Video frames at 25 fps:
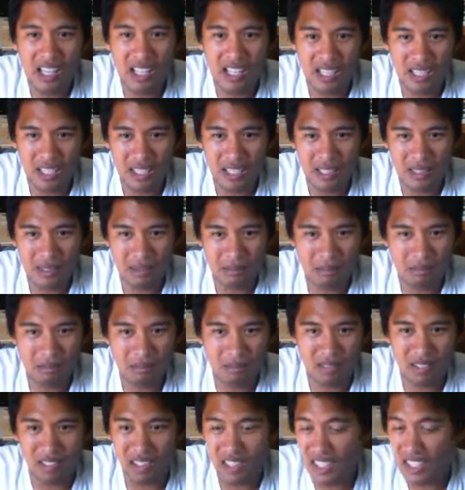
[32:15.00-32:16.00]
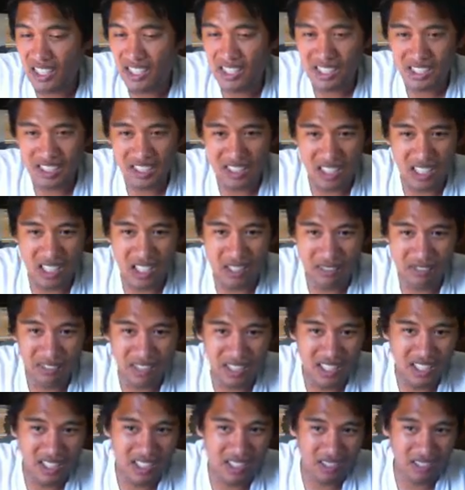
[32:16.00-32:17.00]
Um, like his
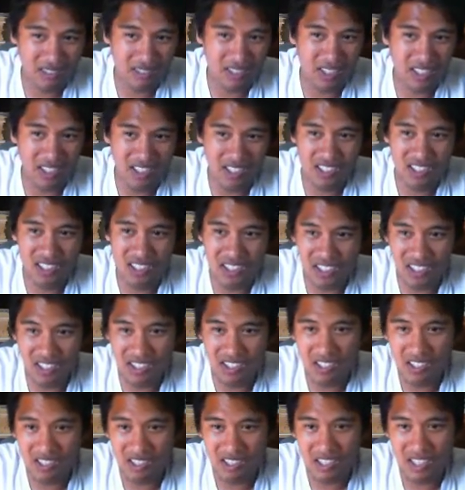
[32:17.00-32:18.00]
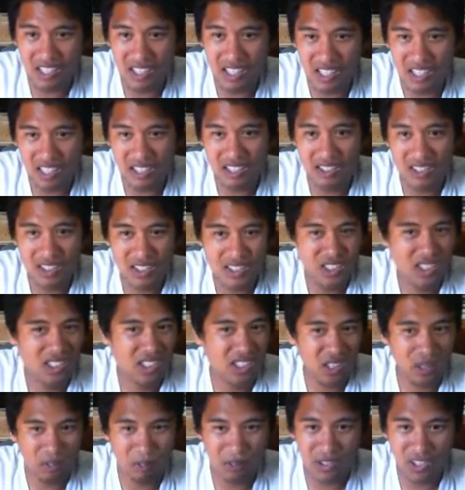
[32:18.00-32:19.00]
offensive arsenal,
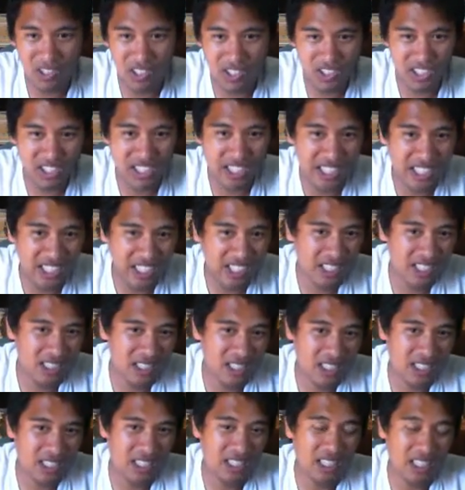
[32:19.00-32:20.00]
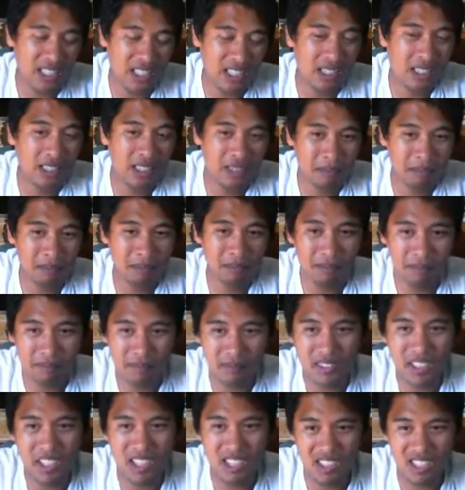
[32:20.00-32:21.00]
super good knees. Um,
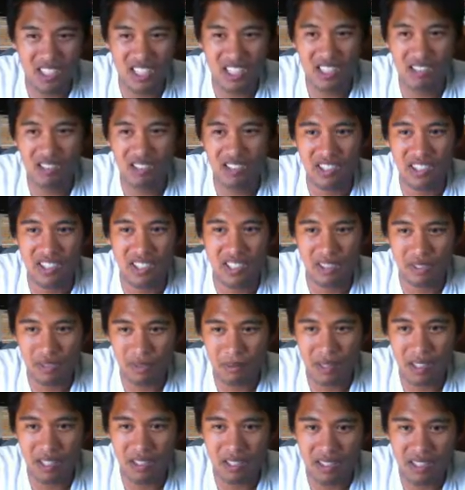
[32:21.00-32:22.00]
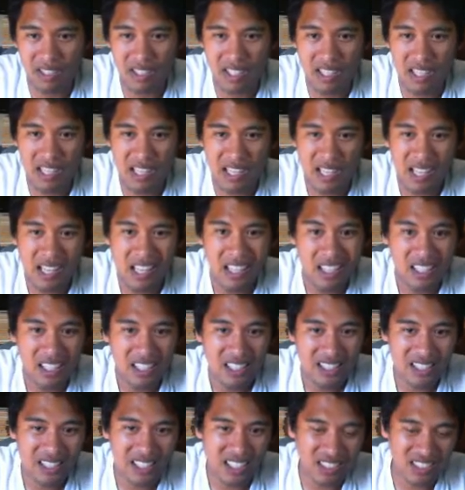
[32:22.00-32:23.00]
curious to see where he goes from here.
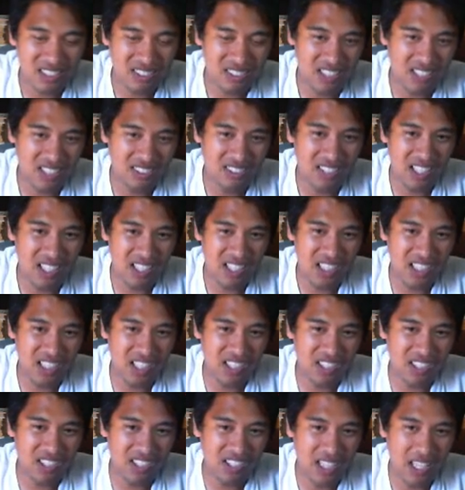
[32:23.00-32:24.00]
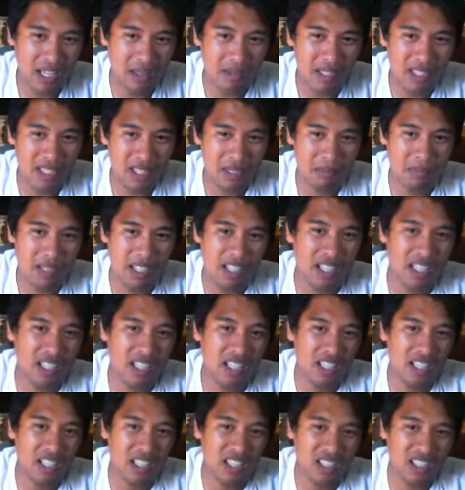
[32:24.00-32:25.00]
Next round after that, Chico Camus beat
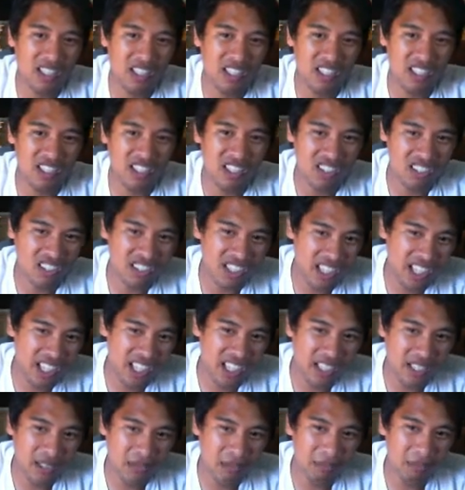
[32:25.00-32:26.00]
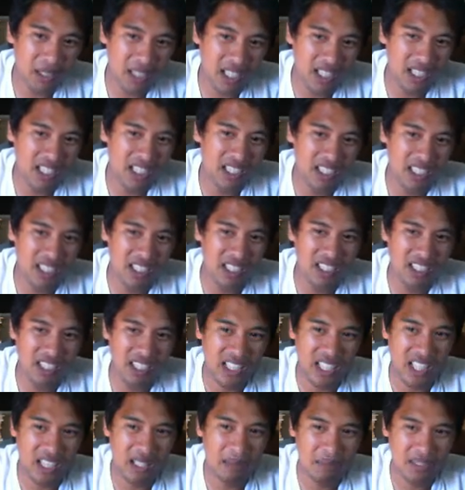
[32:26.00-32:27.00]
uh, Kyung Ho Kang by a
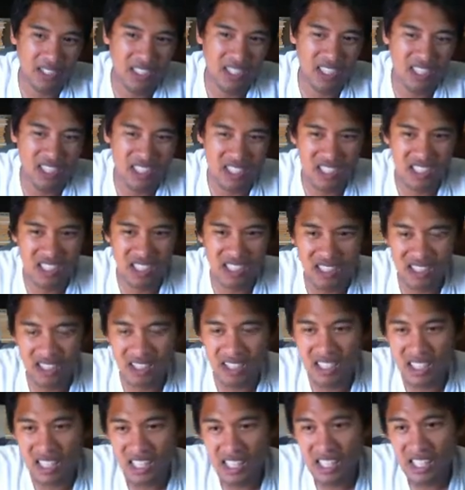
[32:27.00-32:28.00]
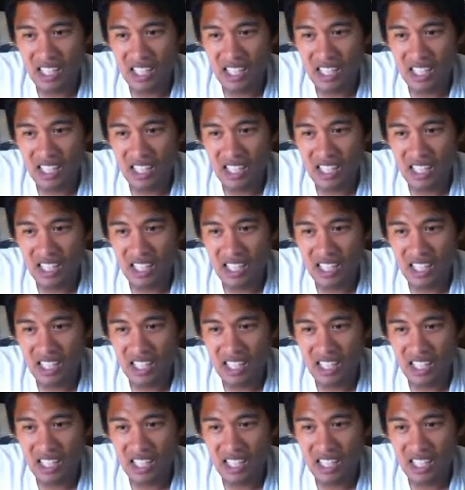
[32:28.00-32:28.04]
unanimous decision.